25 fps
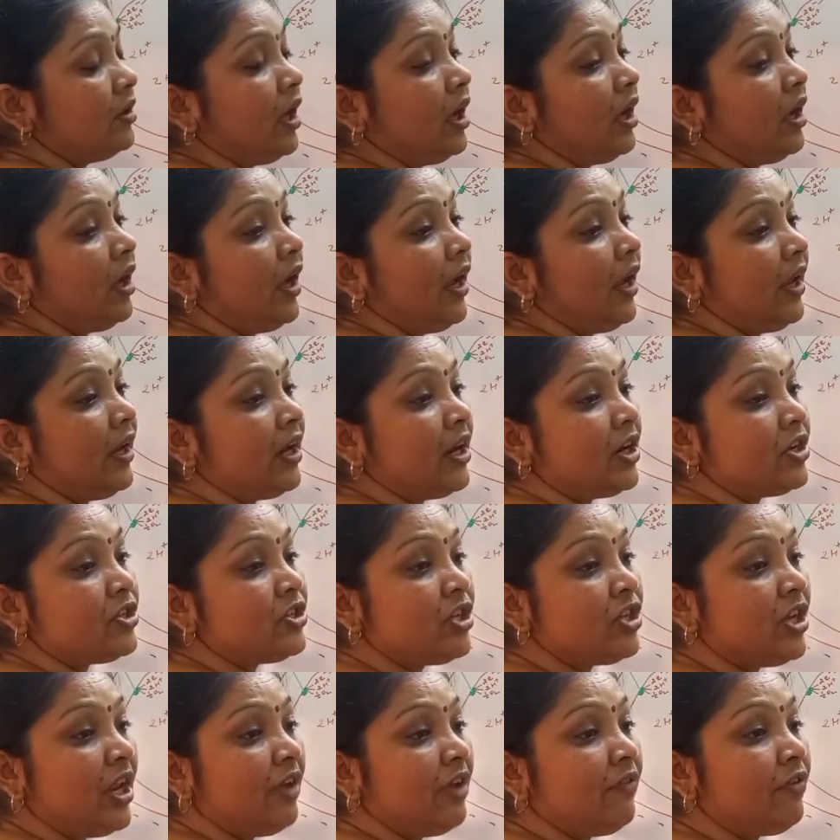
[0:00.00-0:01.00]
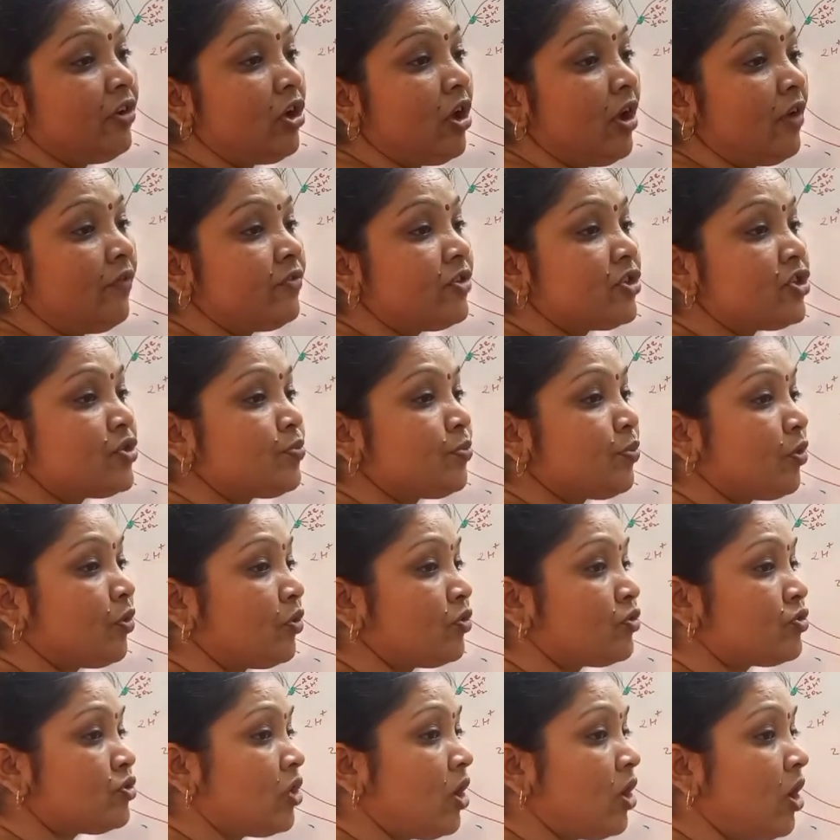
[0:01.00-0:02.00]
the energy level of this
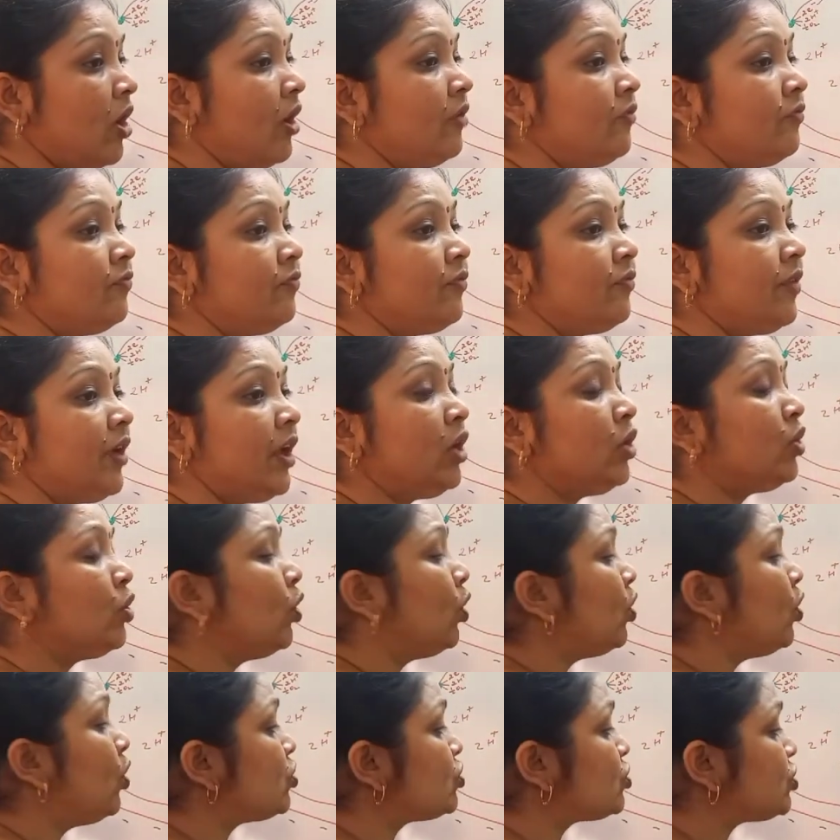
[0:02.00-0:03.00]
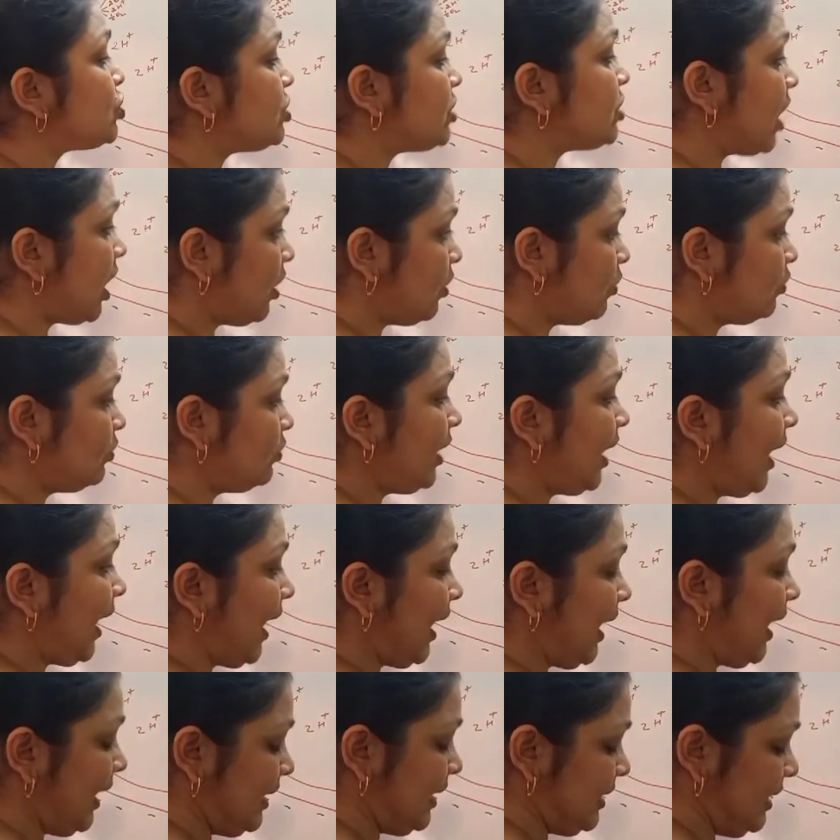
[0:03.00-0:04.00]
proton will goes down
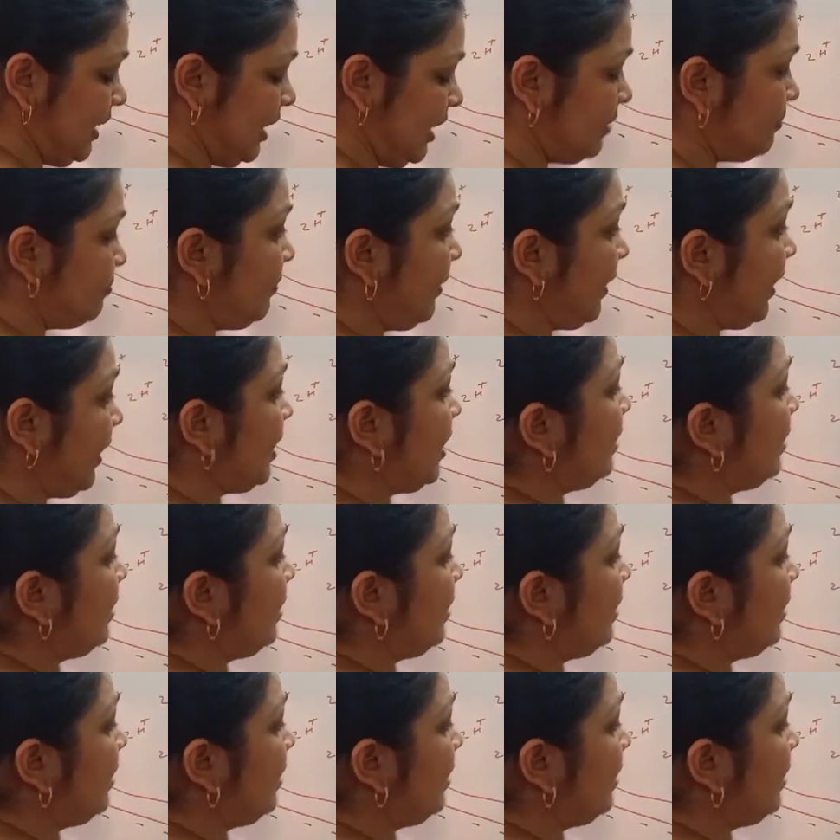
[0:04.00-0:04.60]
and it